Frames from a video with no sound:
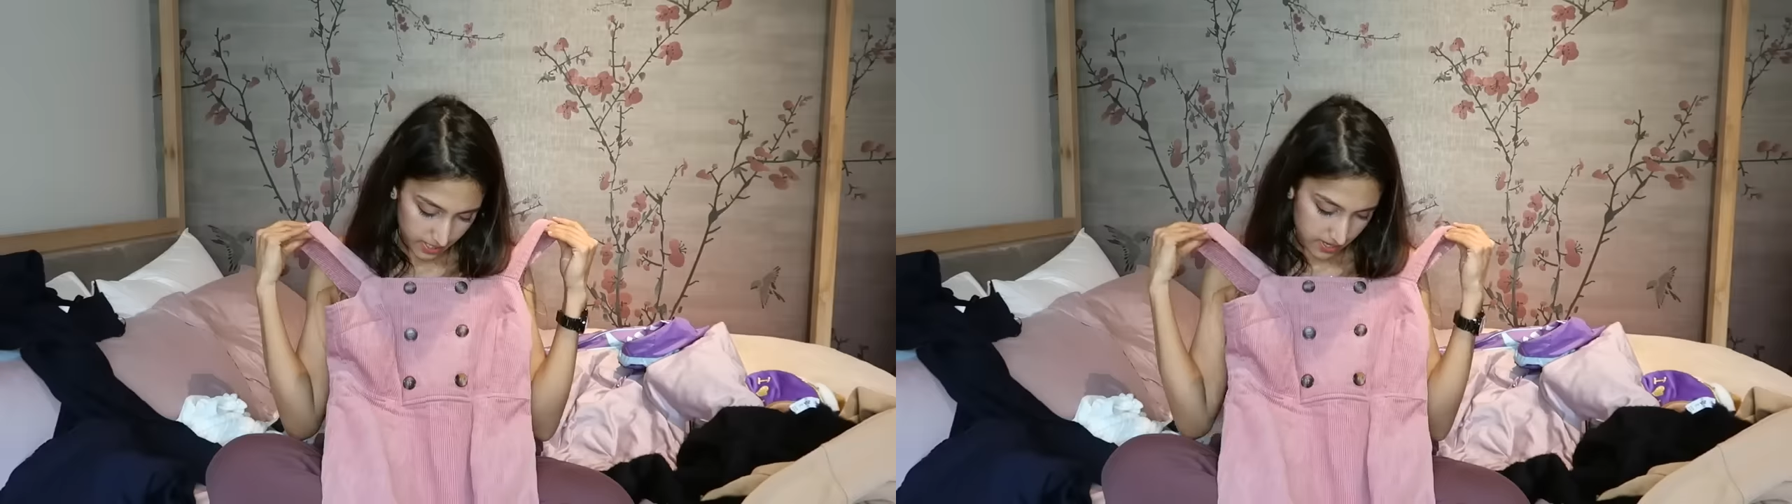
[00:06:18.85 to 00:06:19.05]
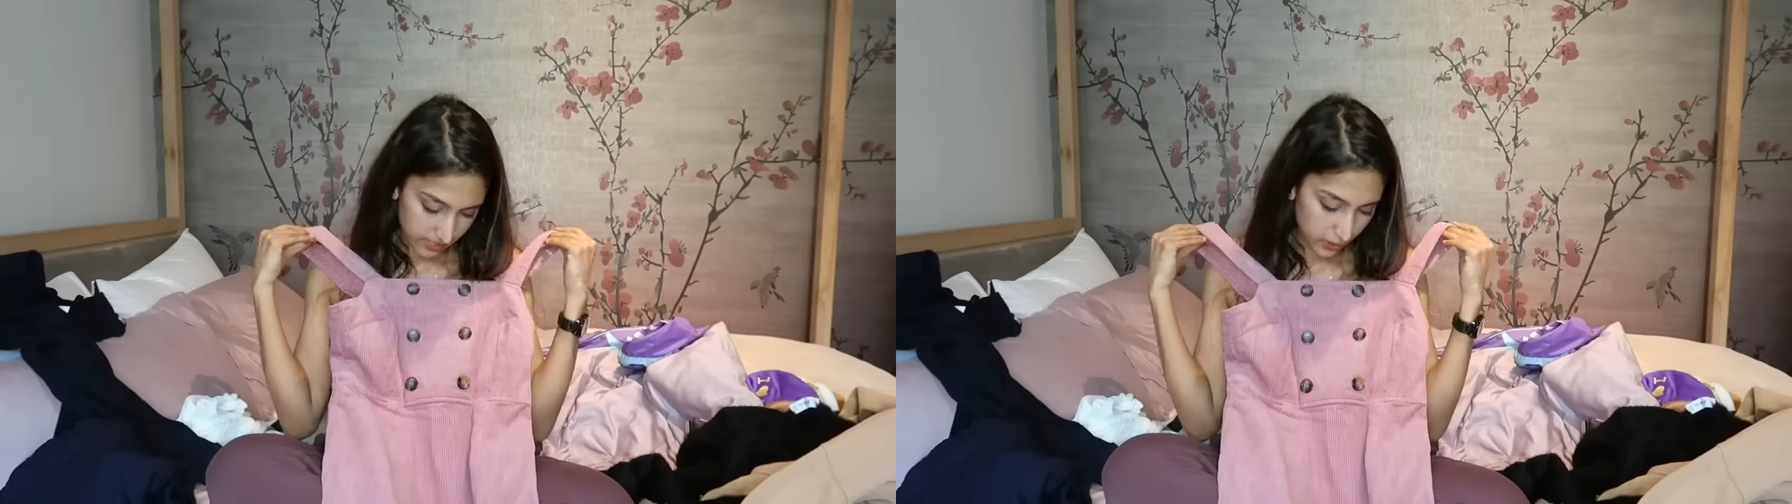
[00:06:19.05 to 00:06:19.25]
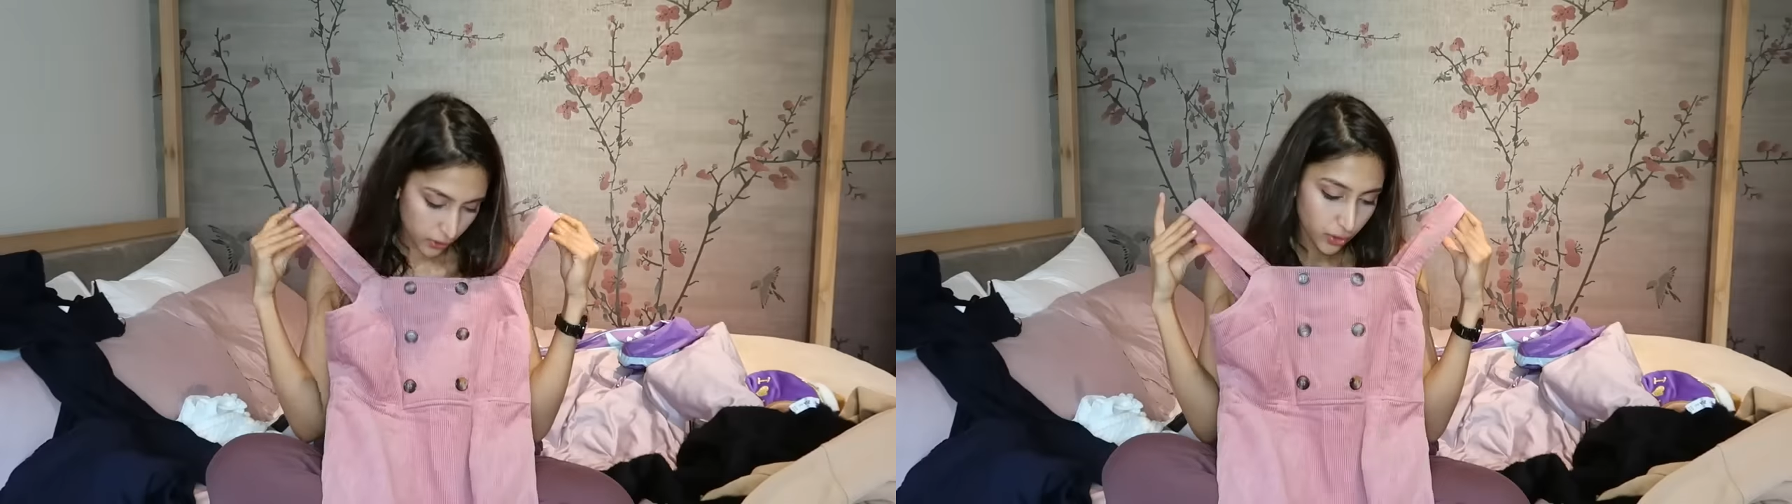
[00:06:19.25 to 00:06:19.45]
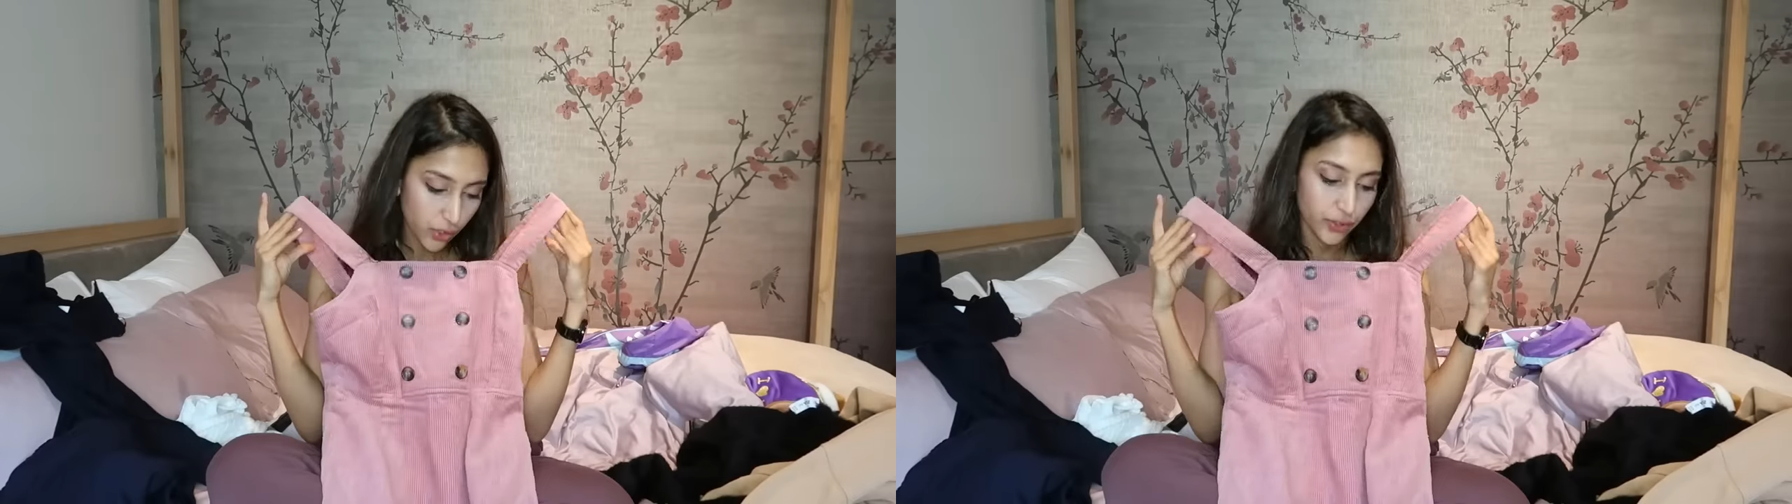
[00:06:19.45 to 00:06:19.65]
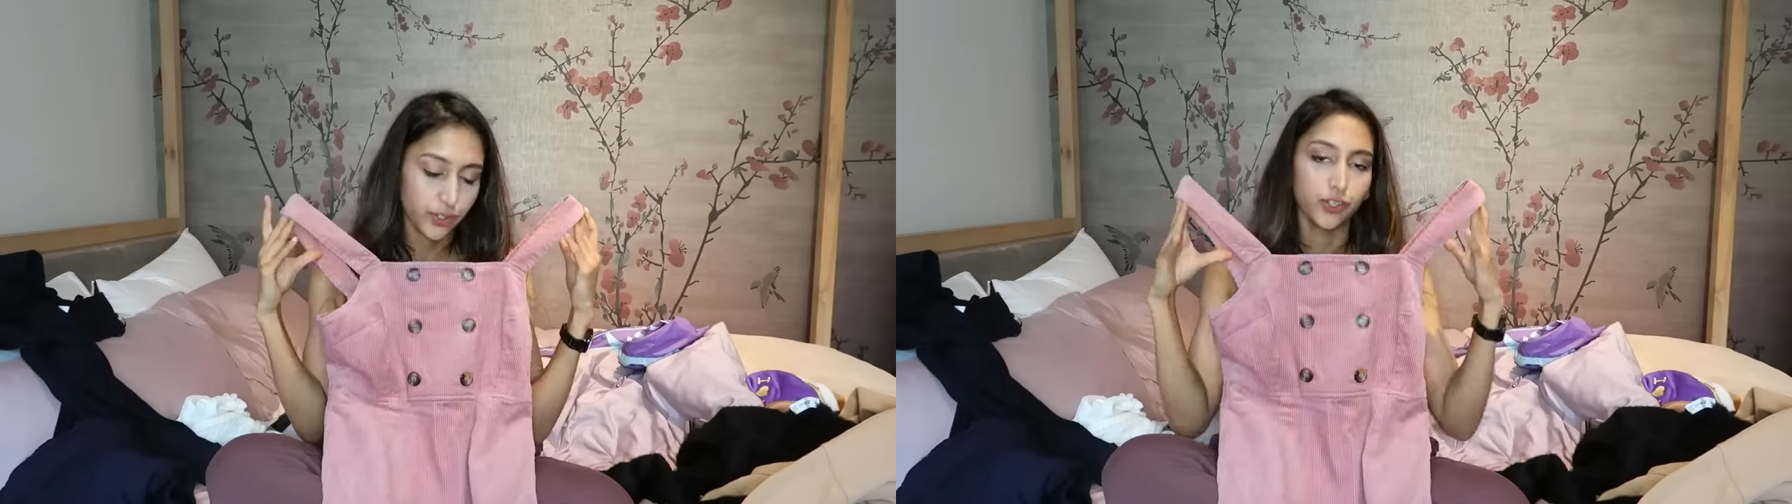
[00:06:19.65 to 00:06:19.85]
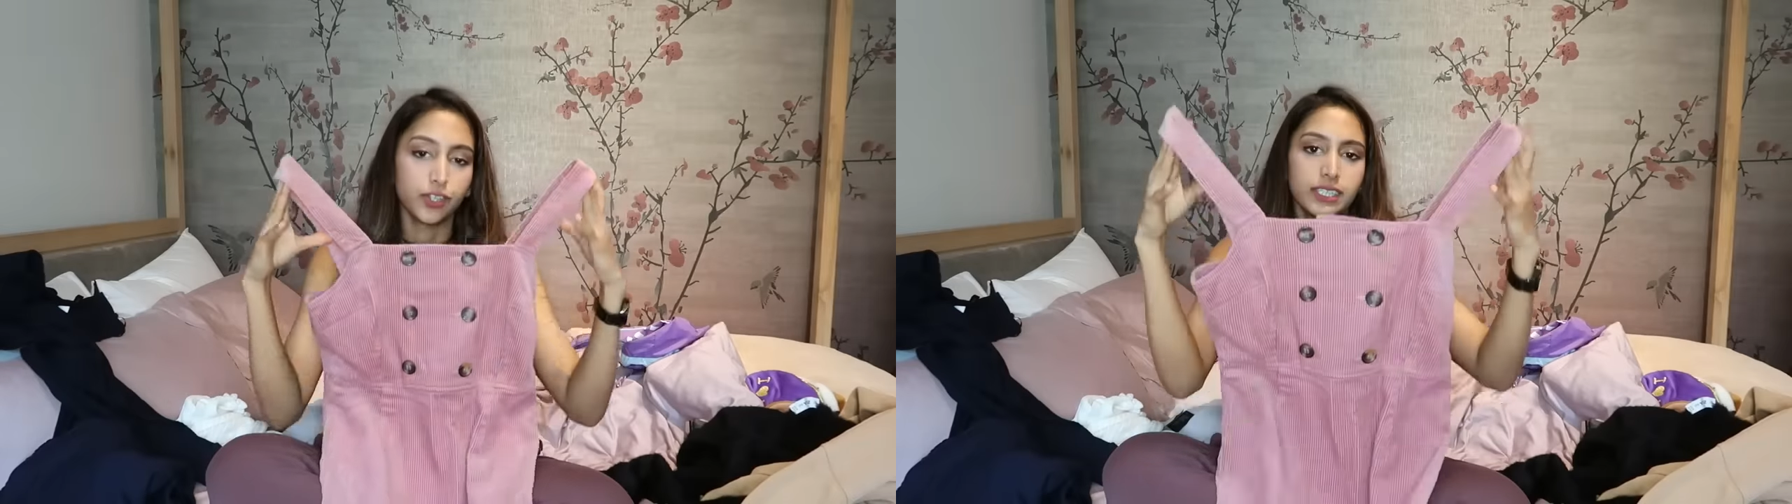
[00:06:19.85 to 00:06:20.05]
and this is so cute